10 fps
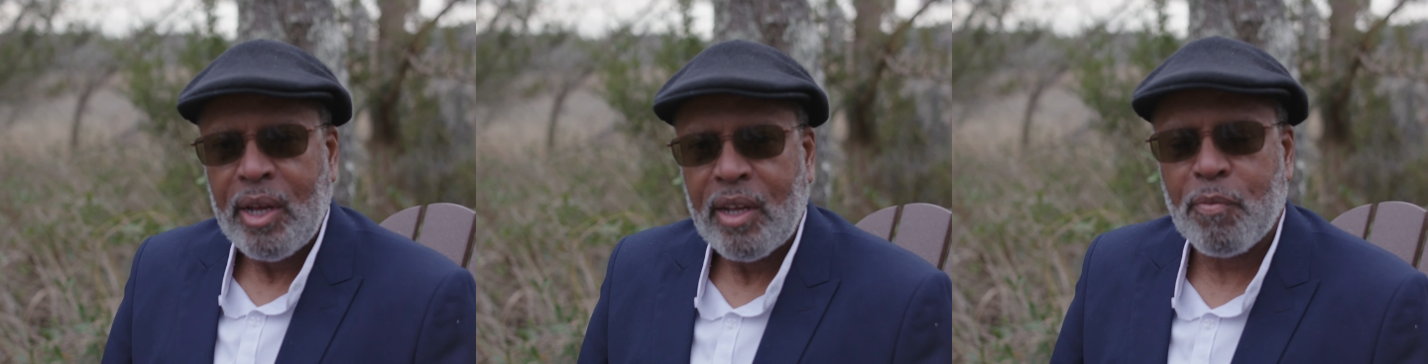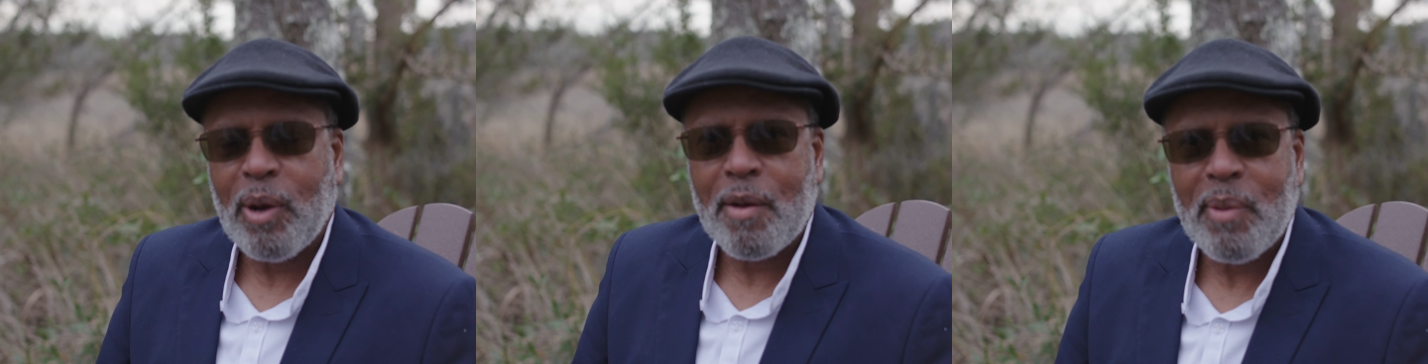It's
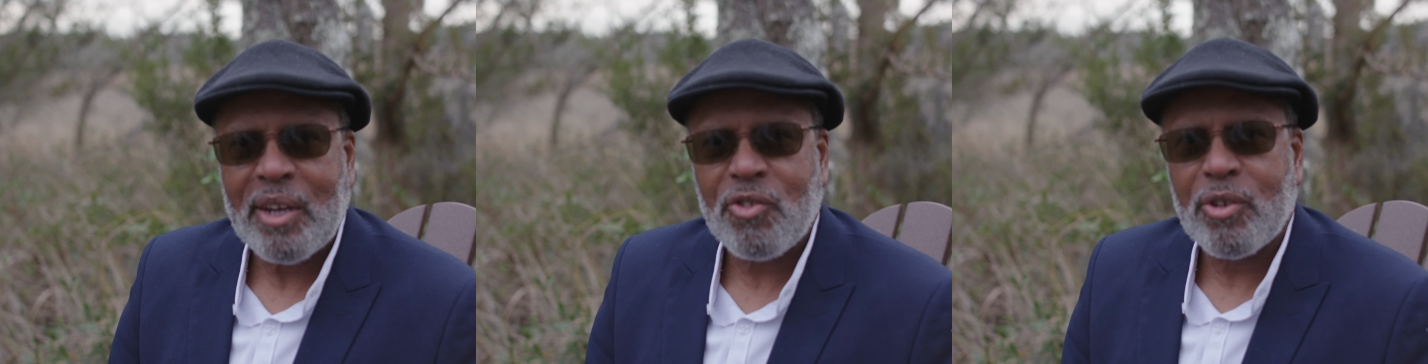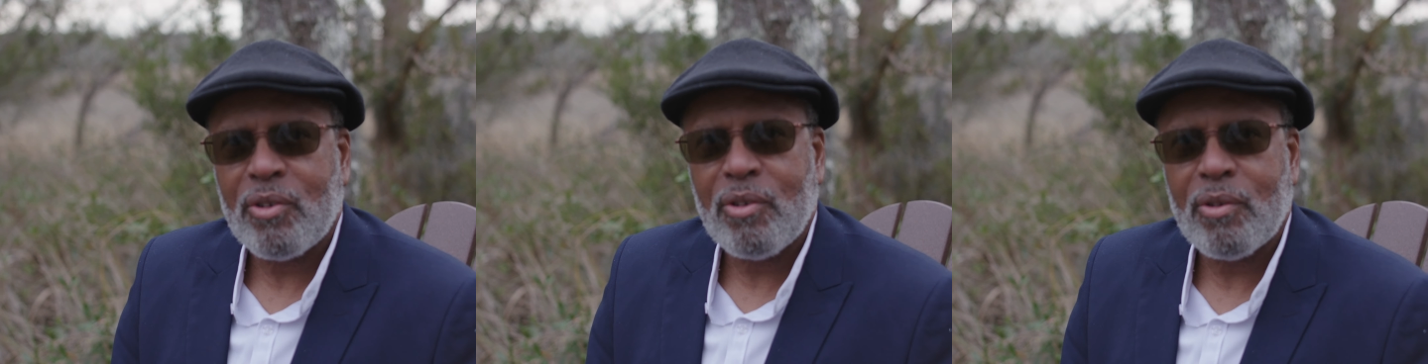probably my
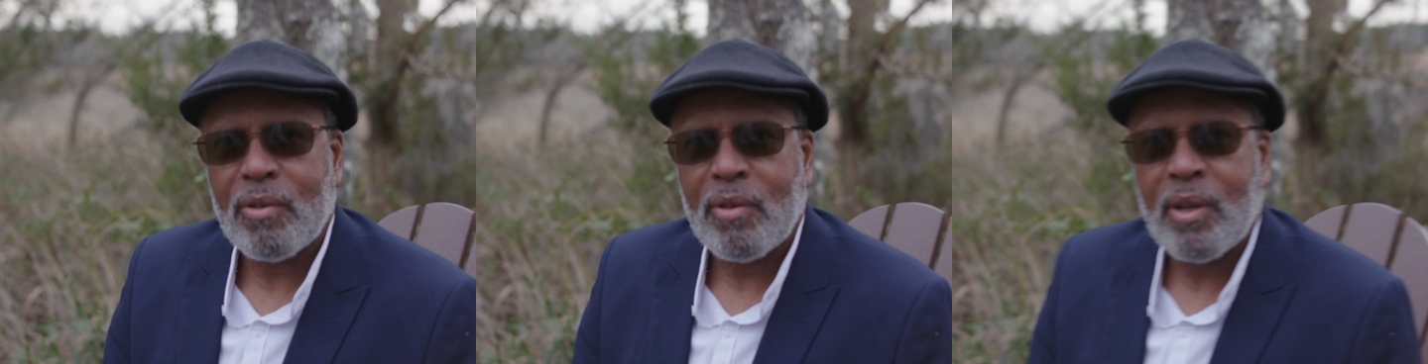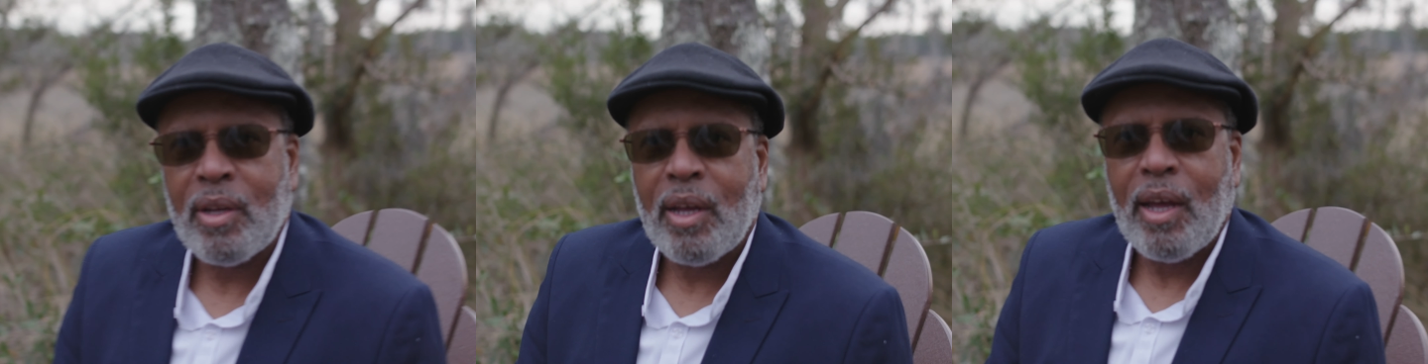shirt too. So.
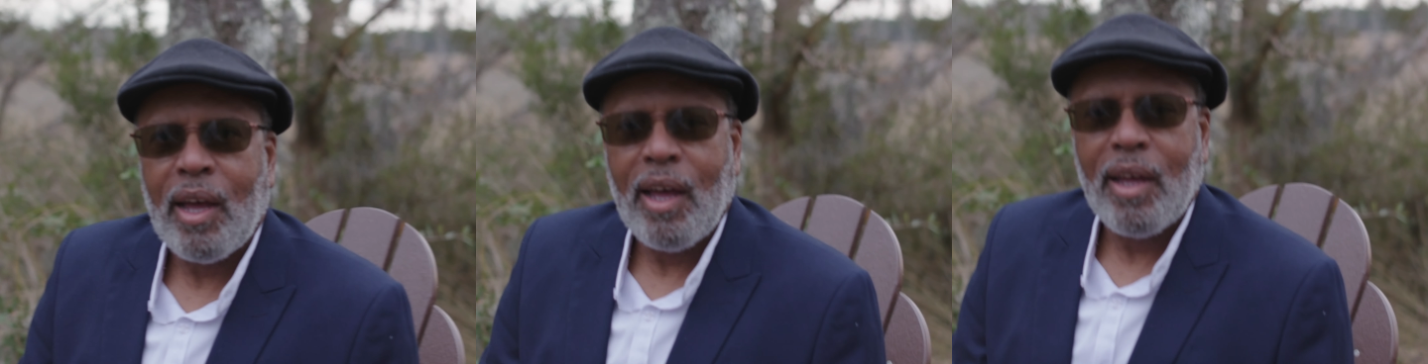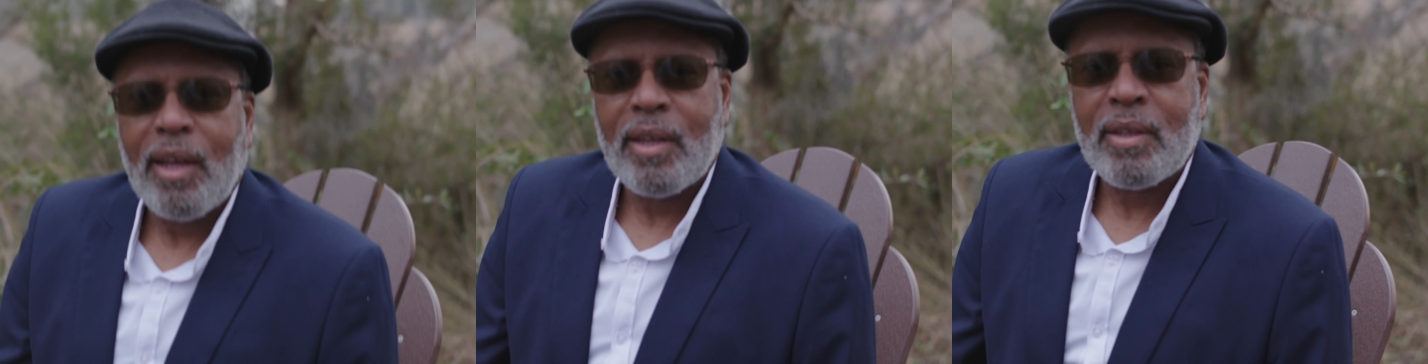No, no, it's
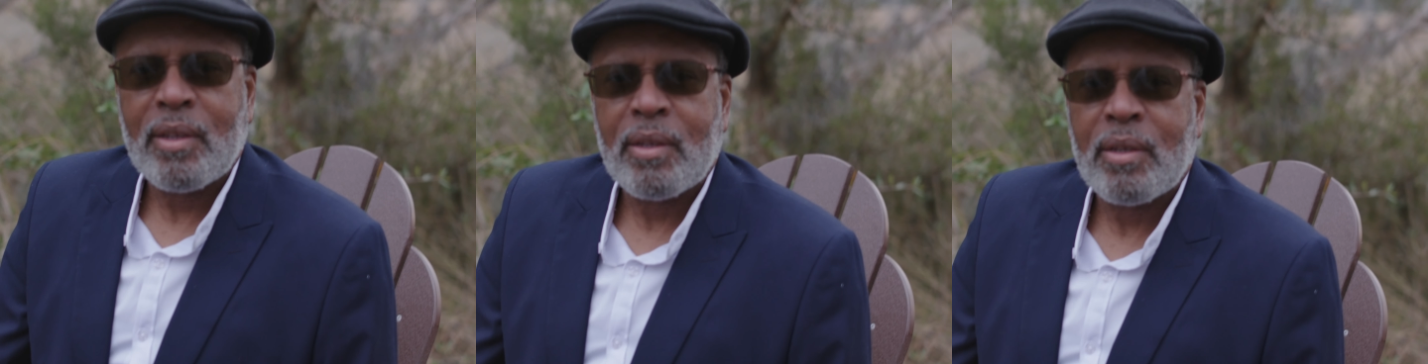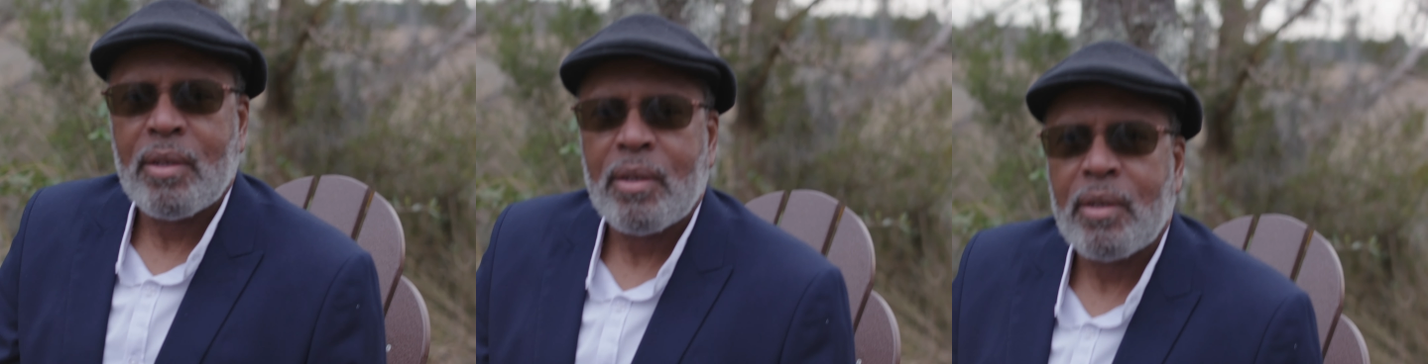just because it's
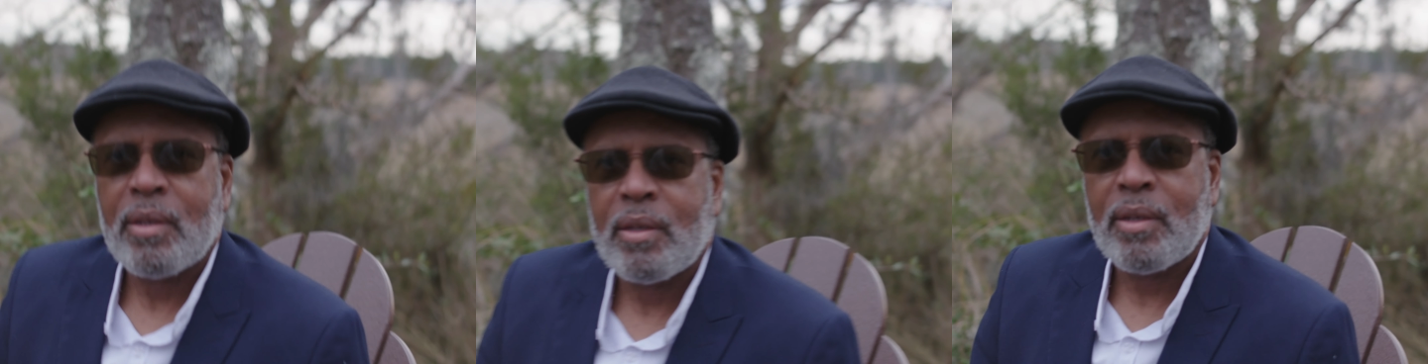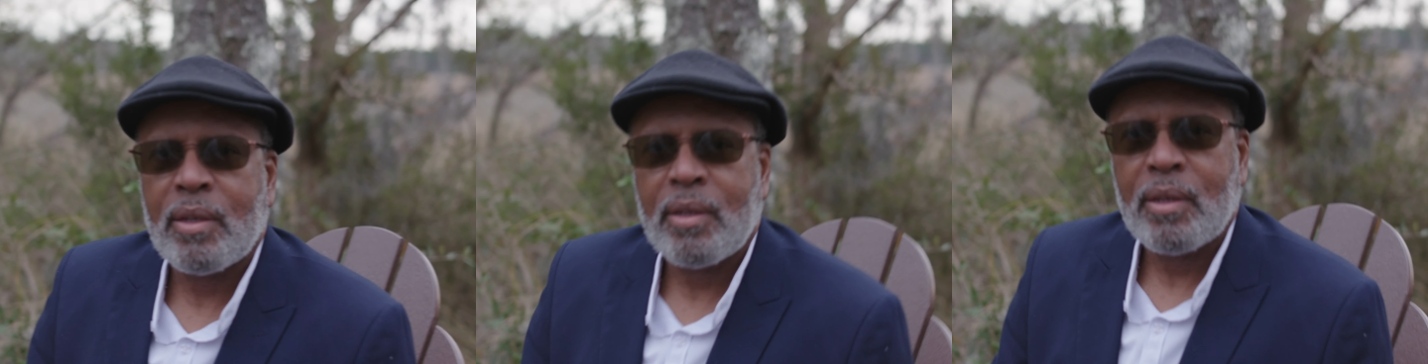such a white
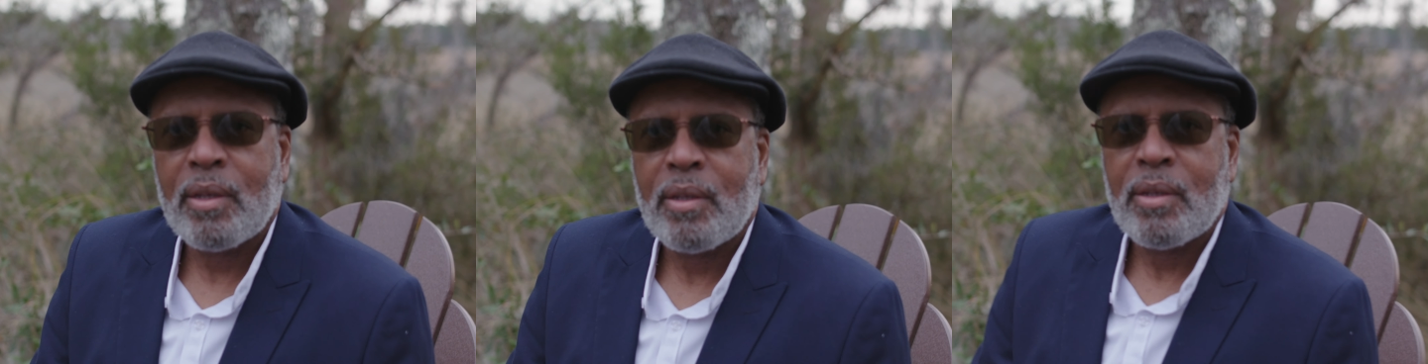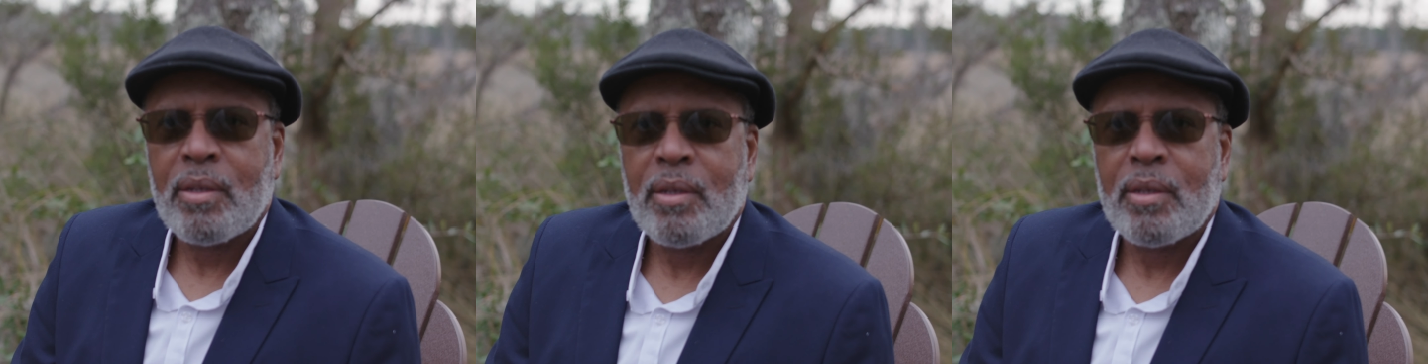shirt and it's
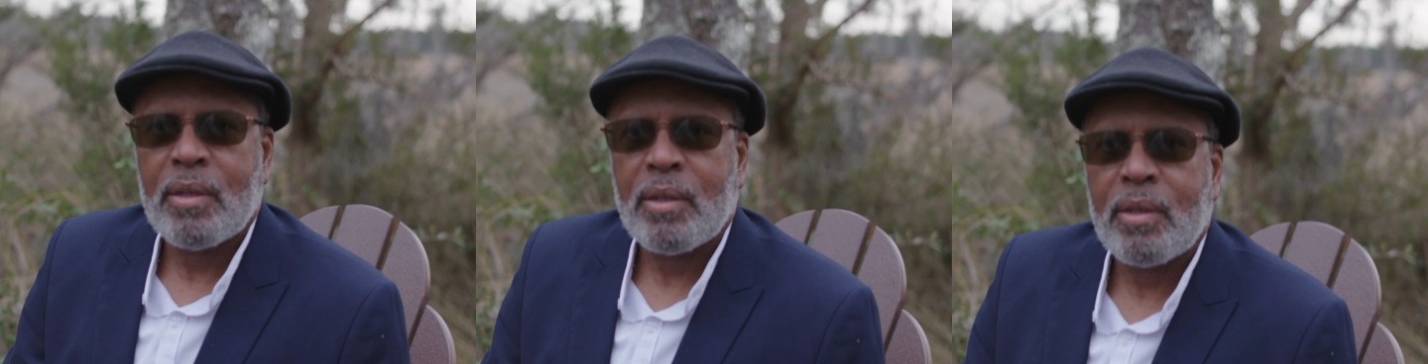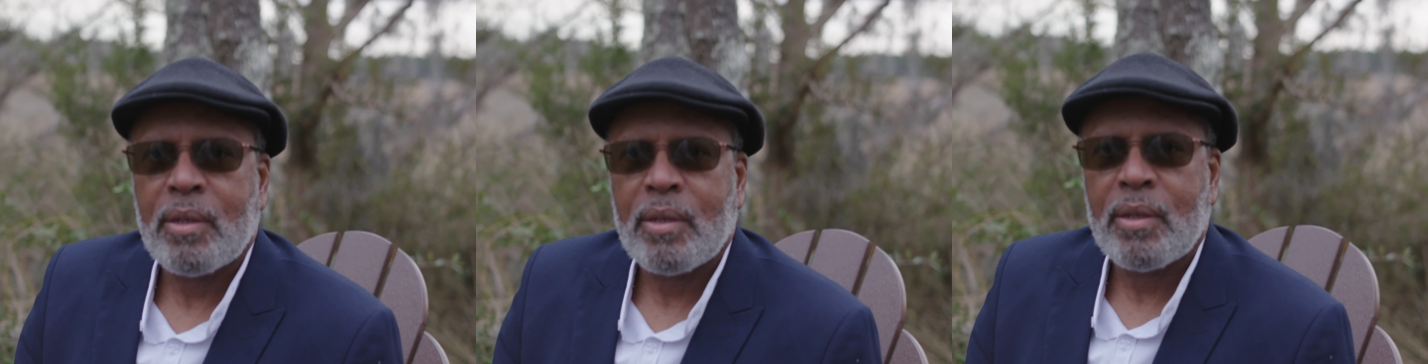such a dark,
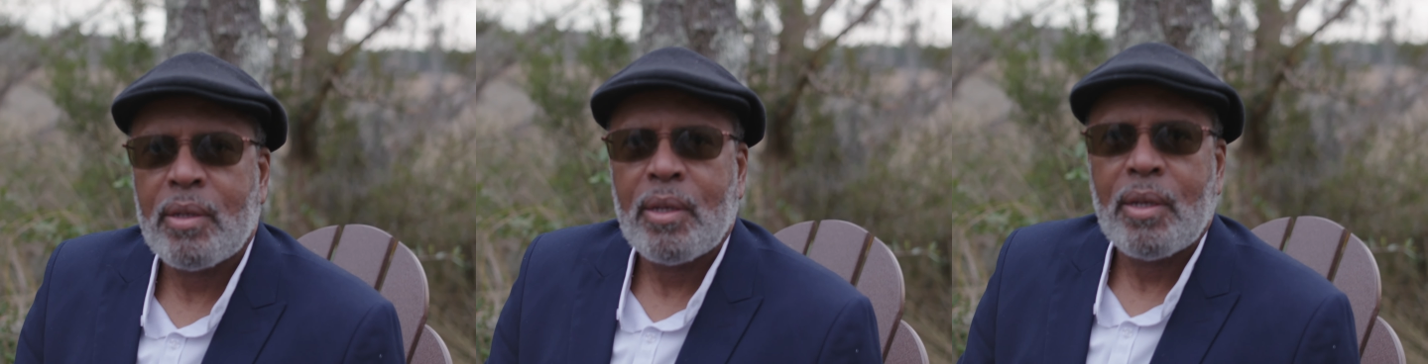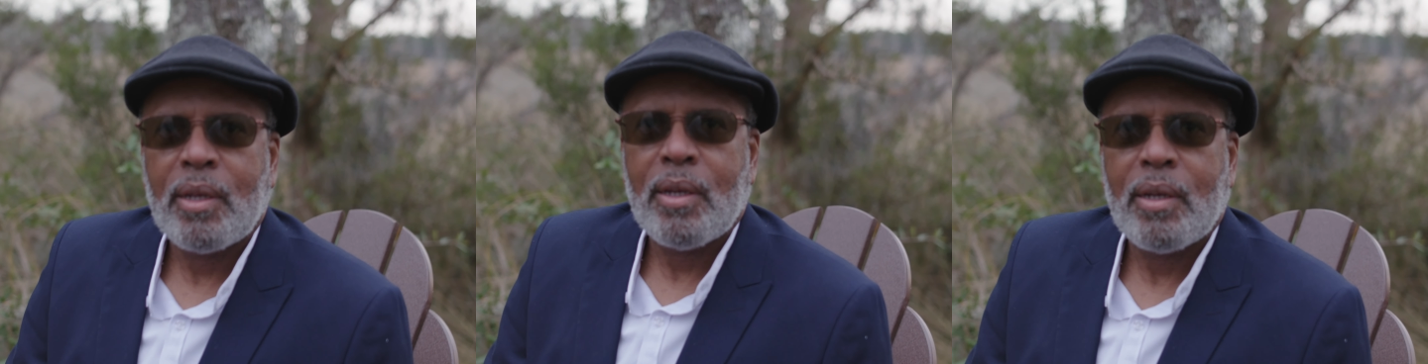
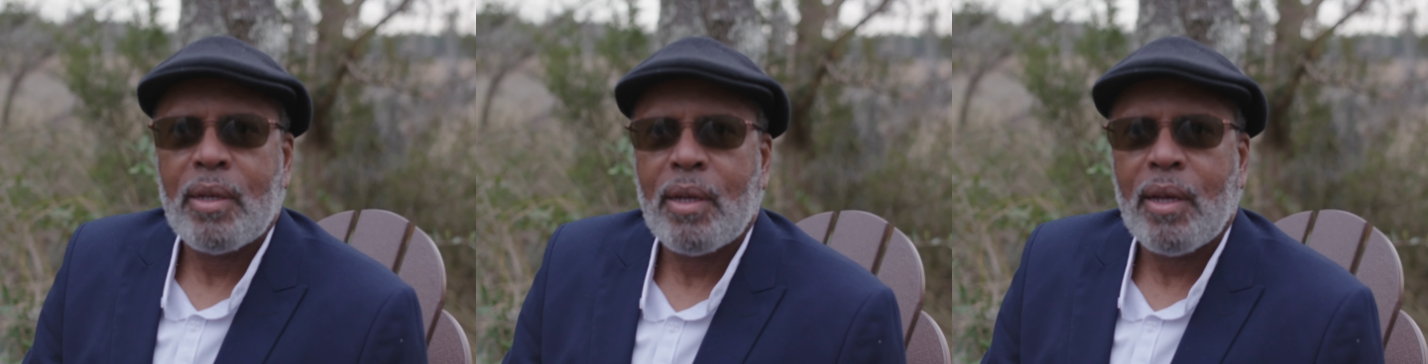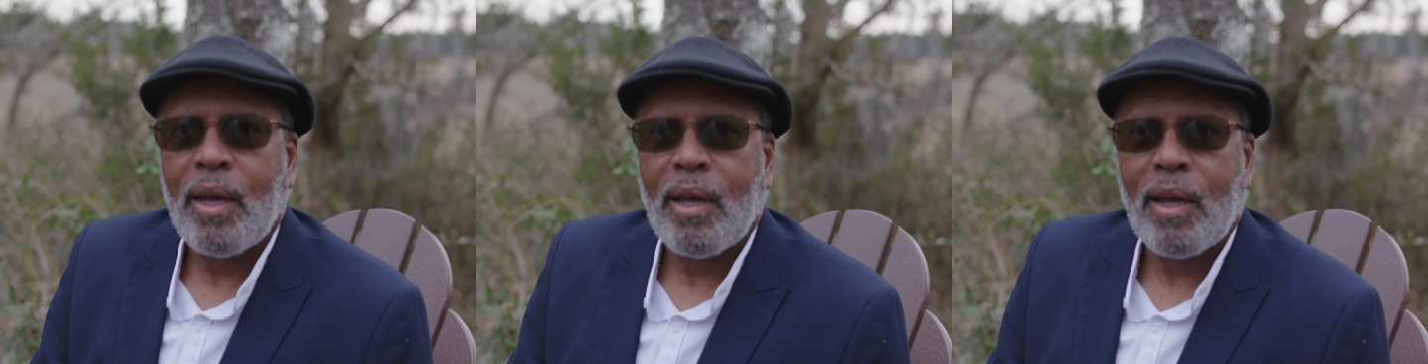and it, it was
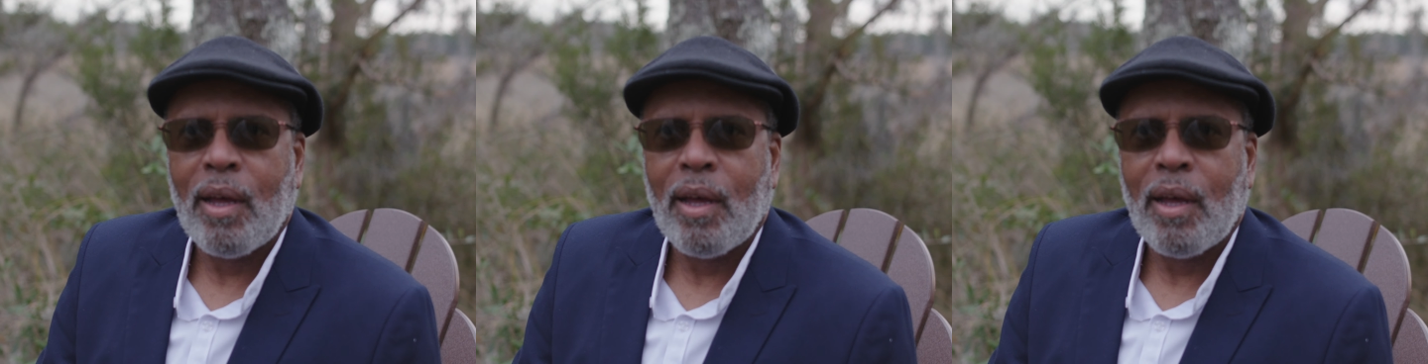just.